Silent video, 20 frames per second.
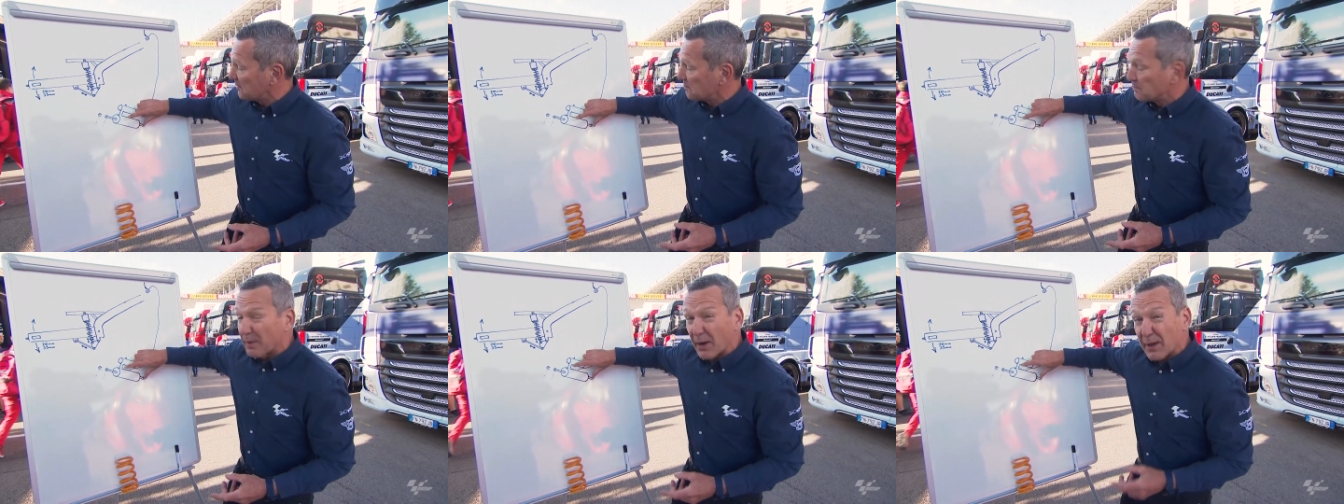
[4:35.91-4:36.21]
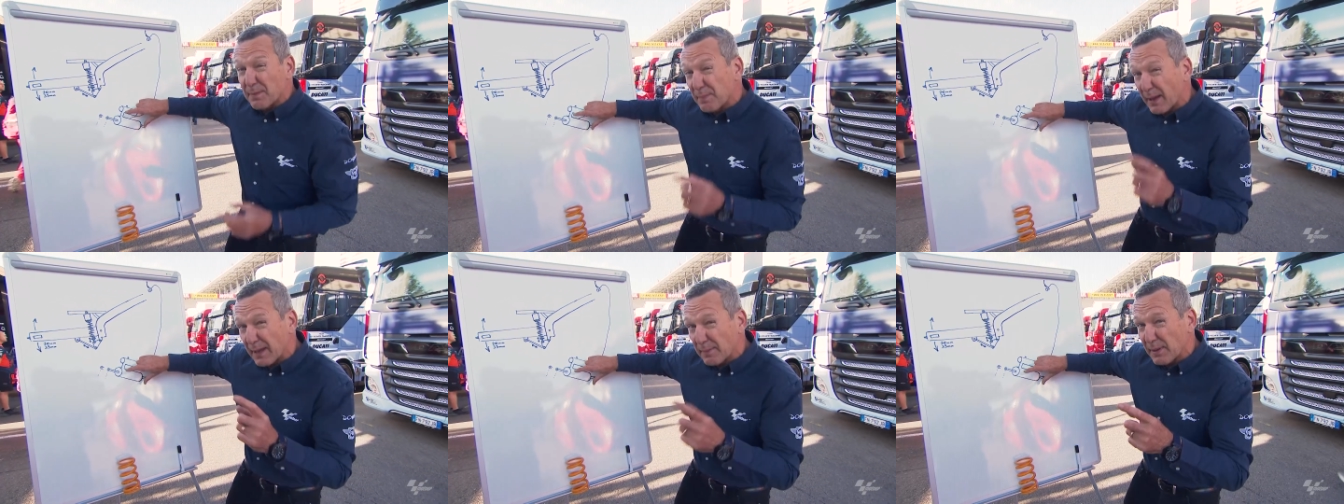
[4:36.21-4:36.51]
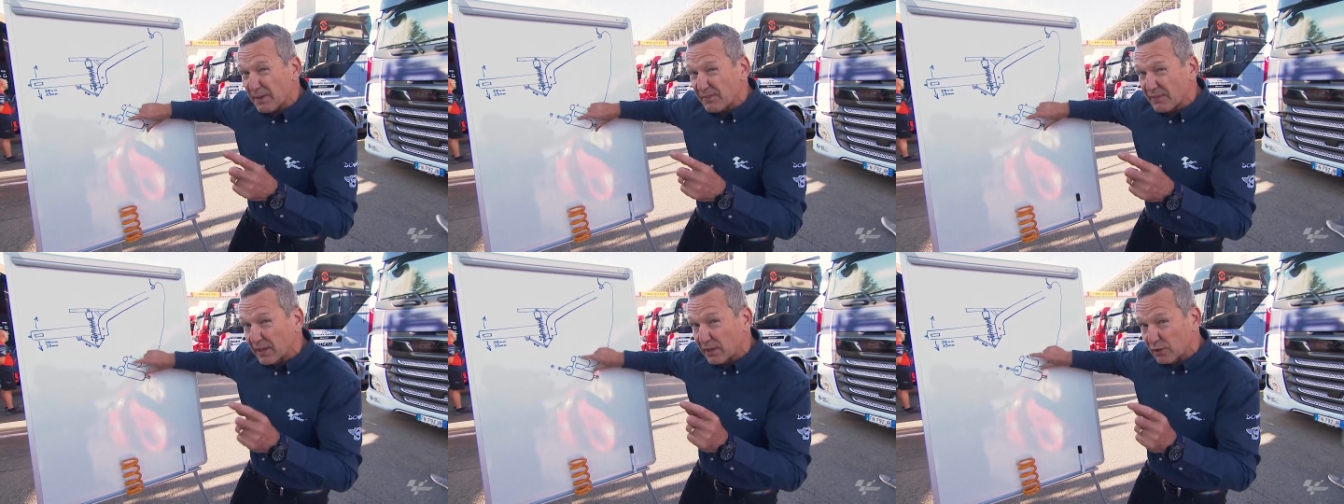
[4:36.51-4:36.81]

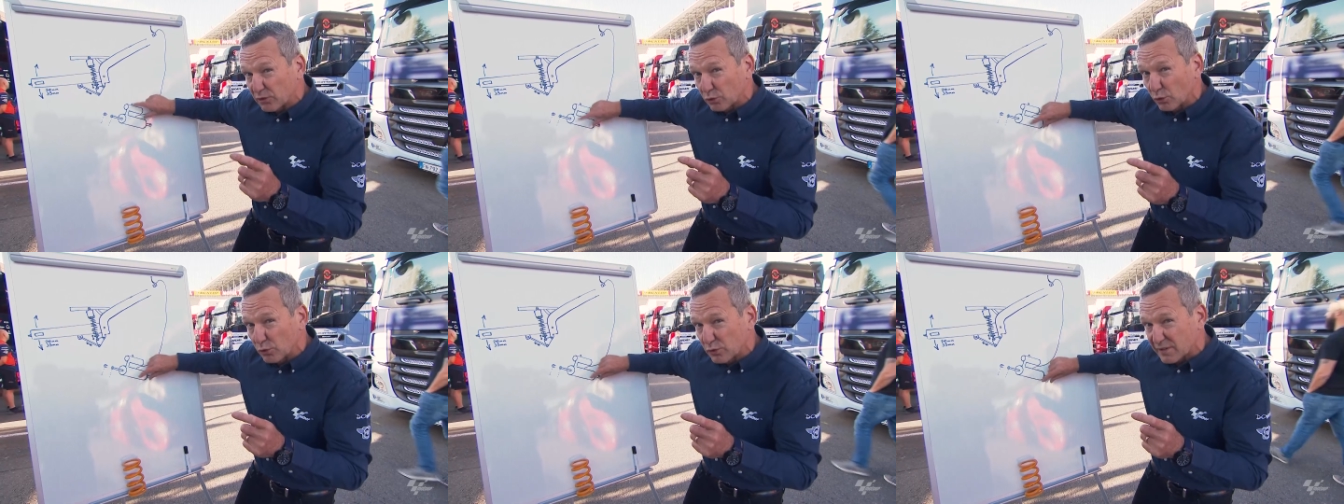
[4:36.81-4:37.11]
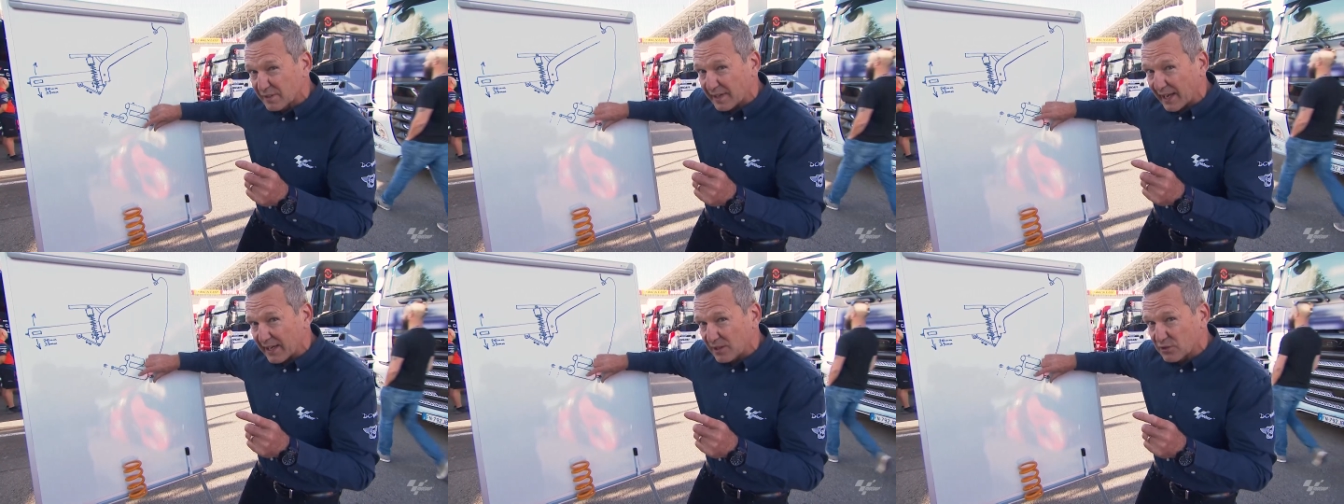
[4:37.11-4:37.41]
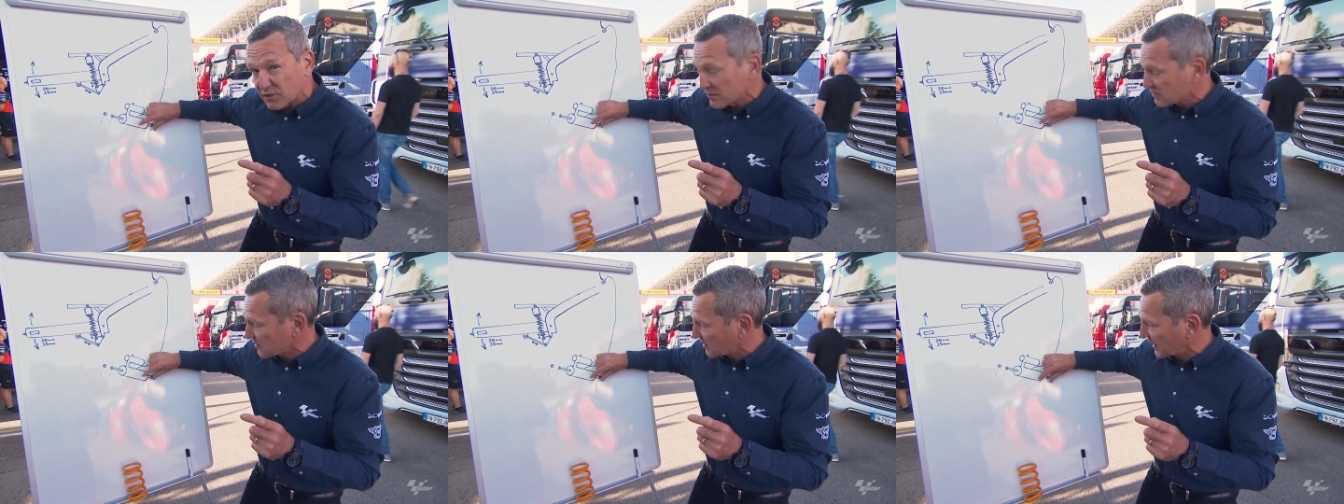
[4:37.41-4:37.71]
maybe even in two
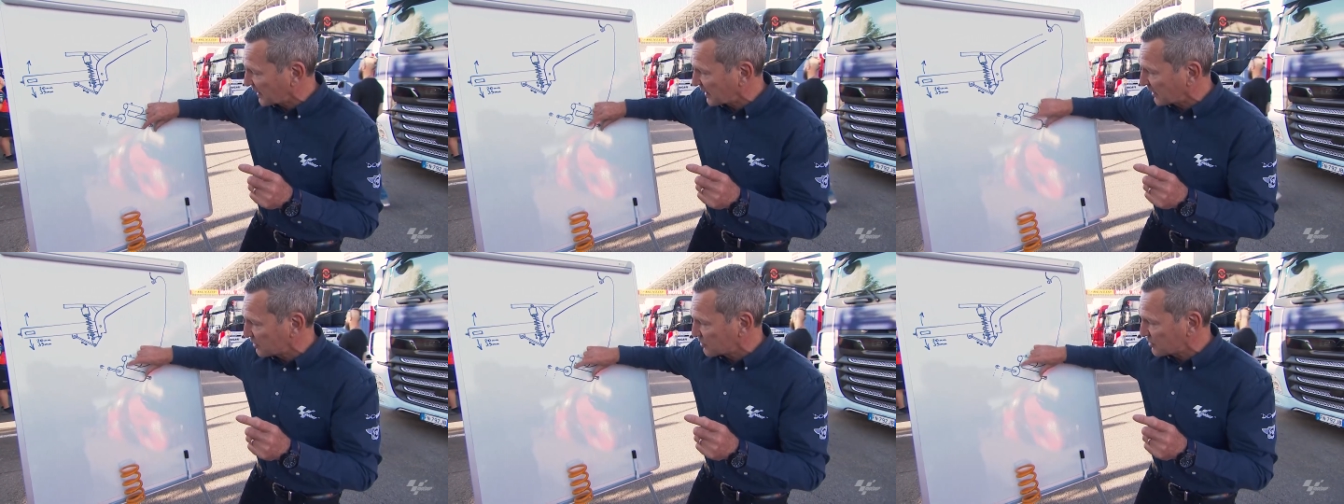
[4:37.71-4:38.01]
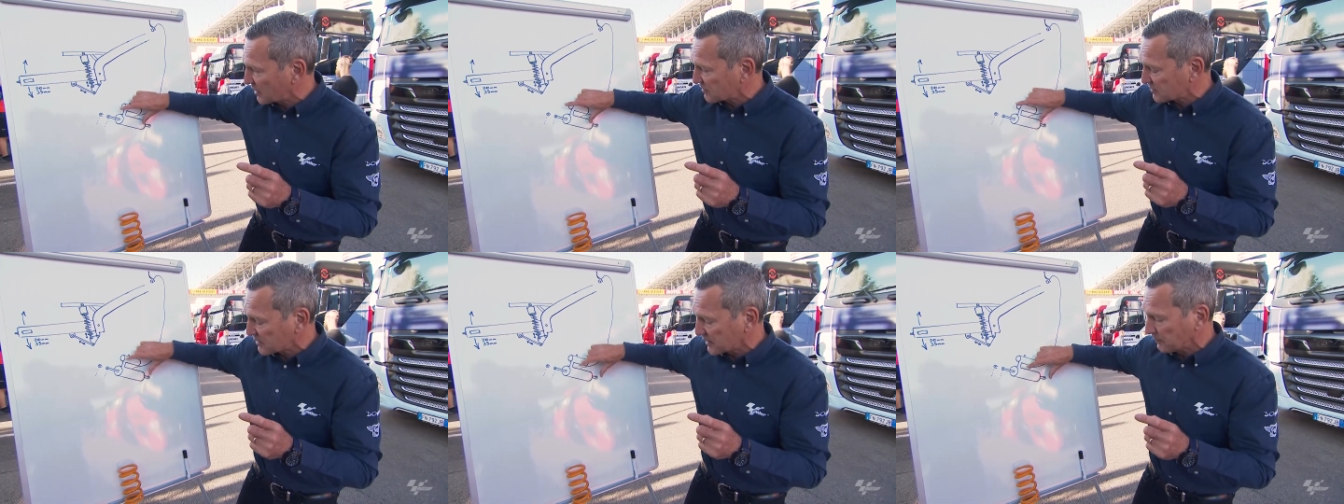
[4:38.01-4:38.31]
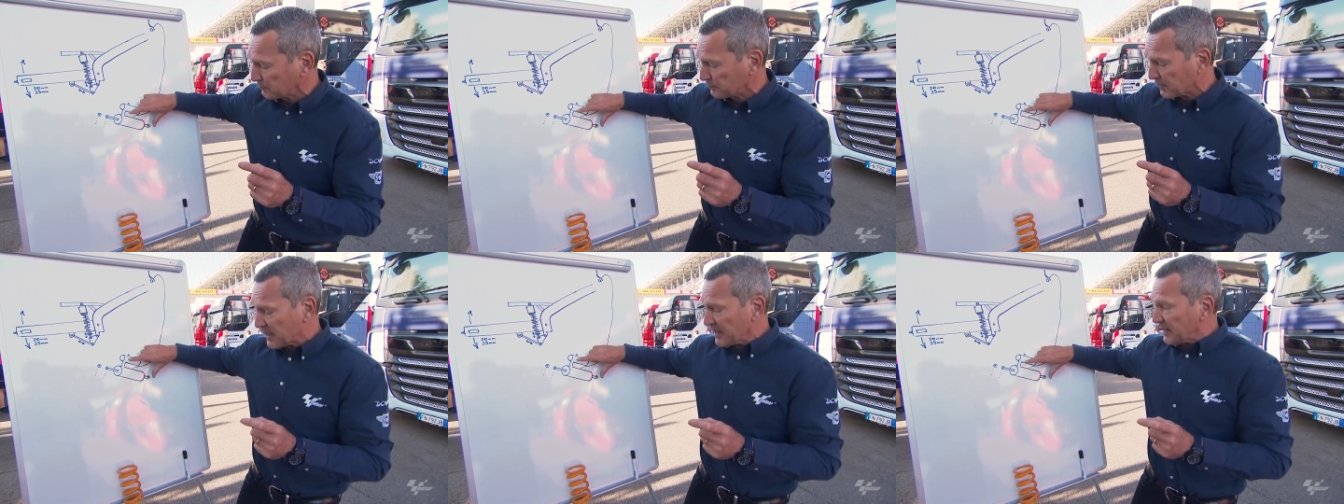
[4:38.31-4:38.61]
stages, they can adjust it.